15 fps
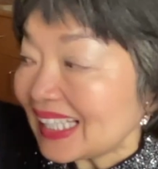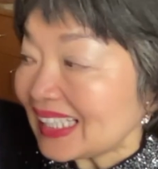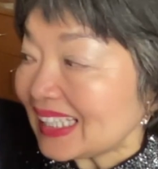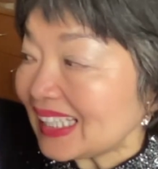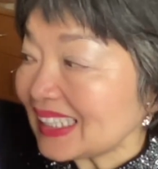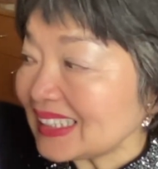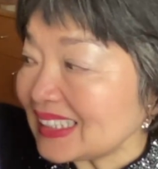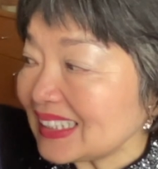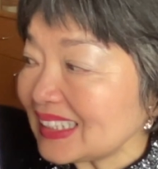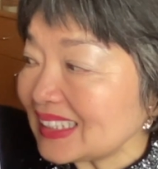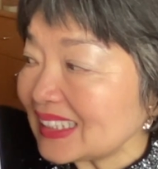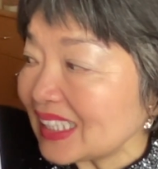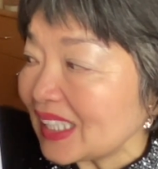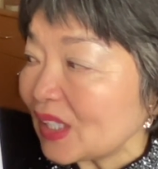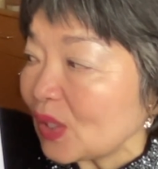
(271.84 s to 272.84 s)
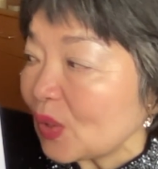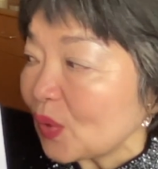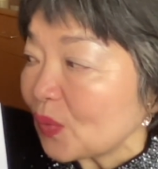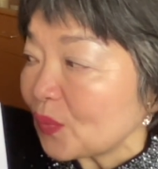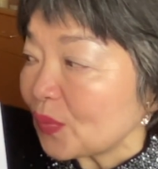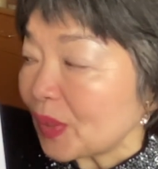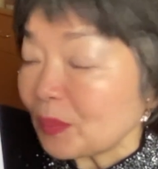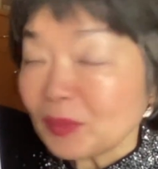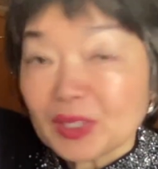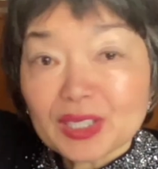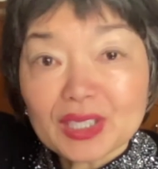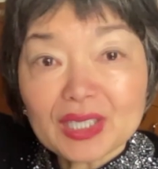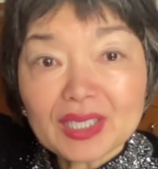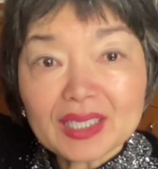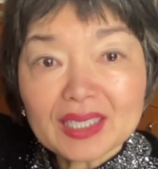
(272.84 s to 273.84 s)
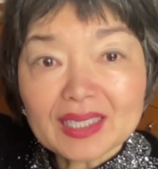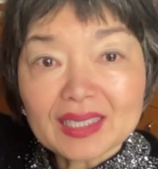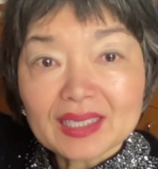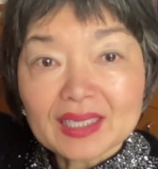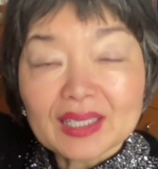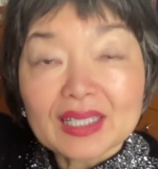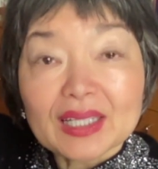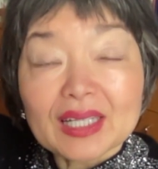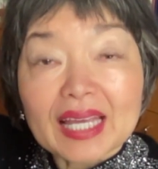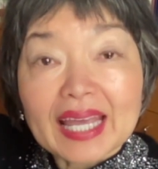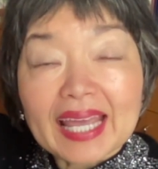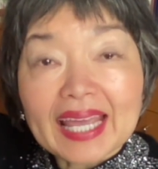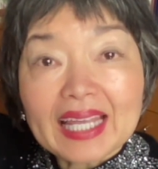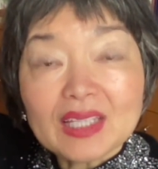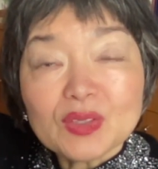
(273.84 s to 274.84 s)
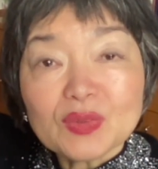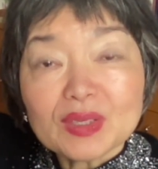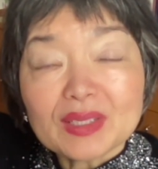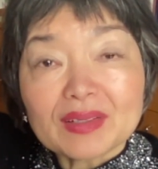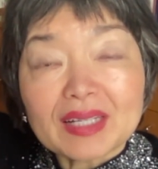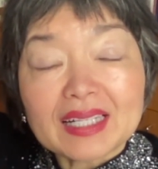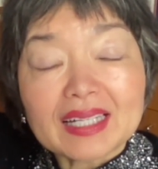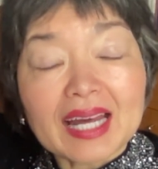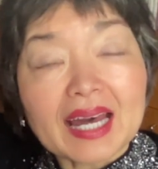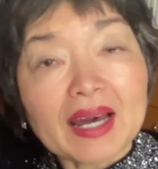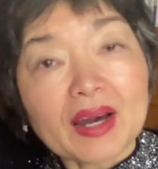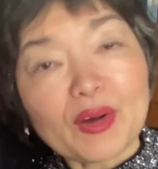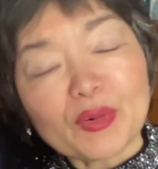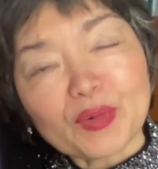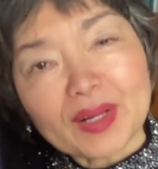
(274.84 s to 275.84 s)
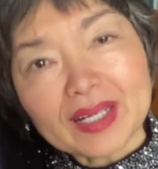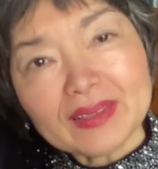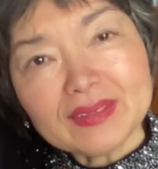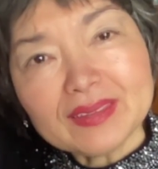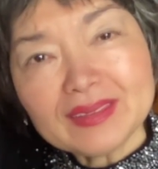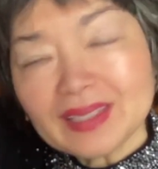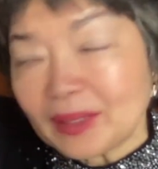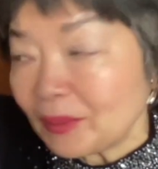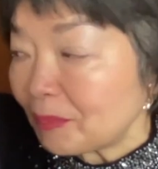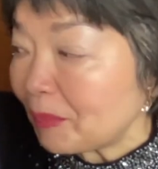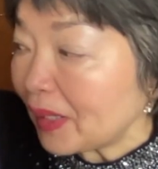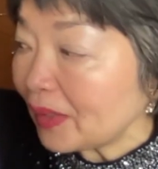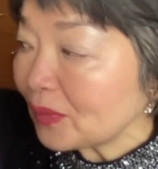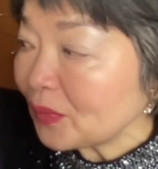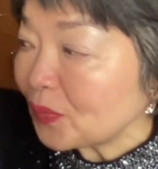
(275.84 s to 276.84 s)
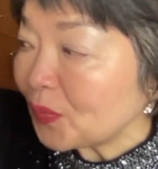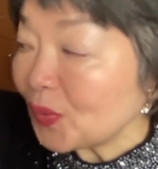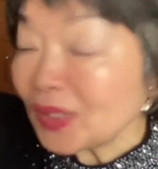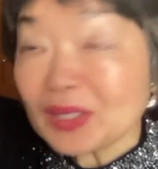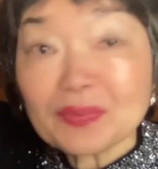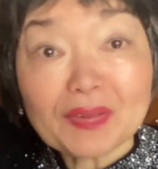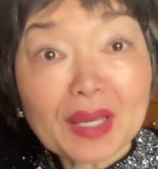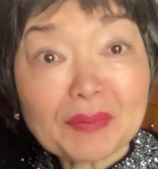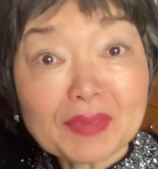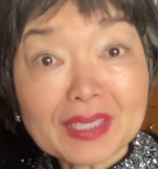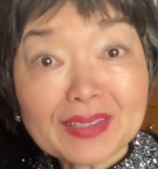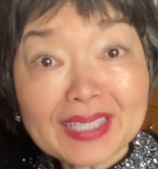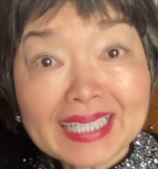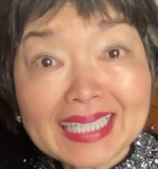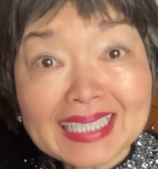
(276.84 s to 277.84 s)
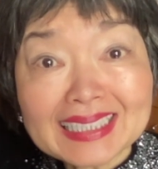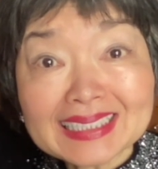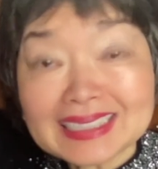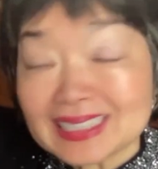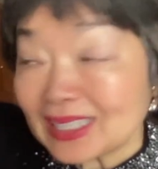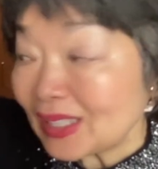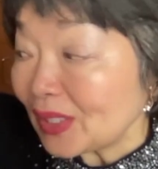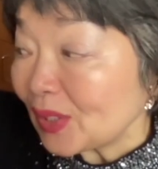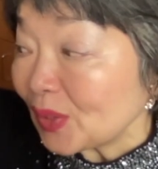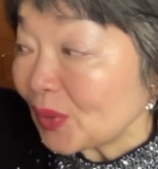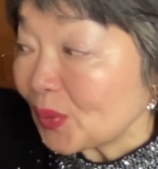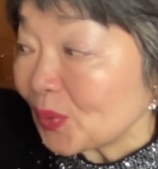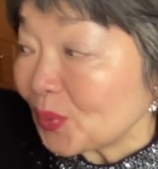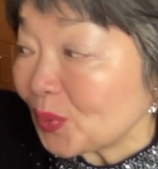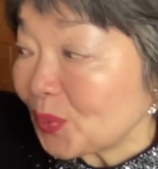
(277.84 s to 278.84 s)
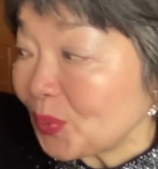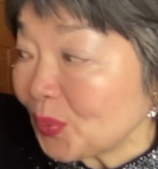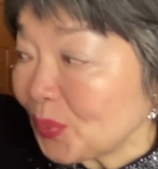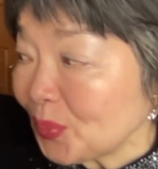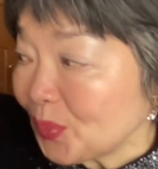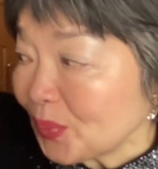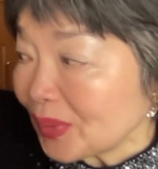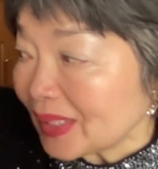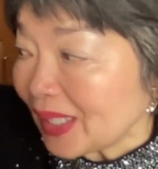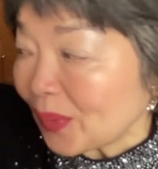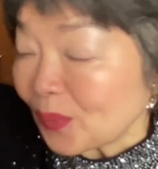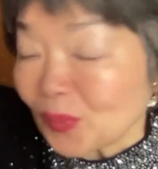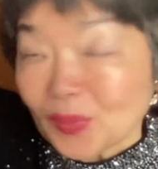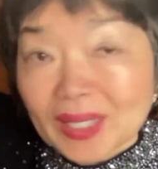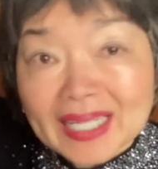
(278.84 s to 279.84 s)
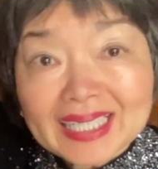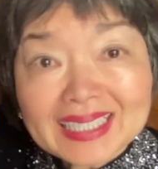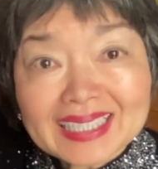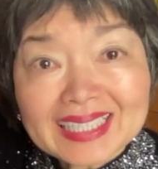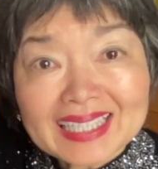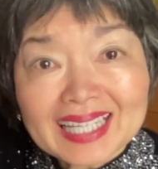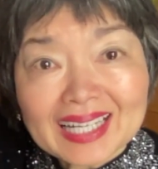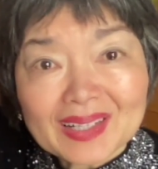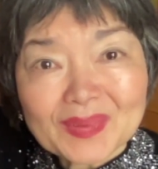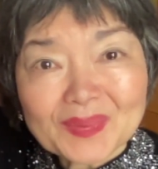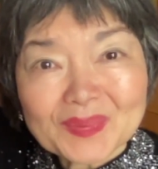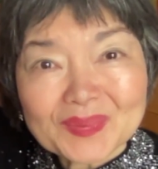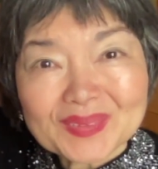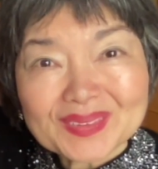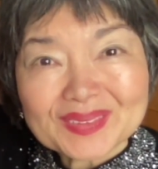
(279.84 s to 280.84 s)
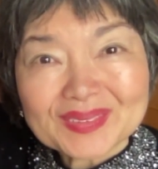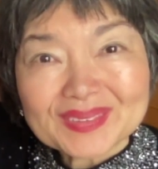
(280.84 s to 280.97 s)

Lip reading: This is from here into the around about 45 degrees to the right down,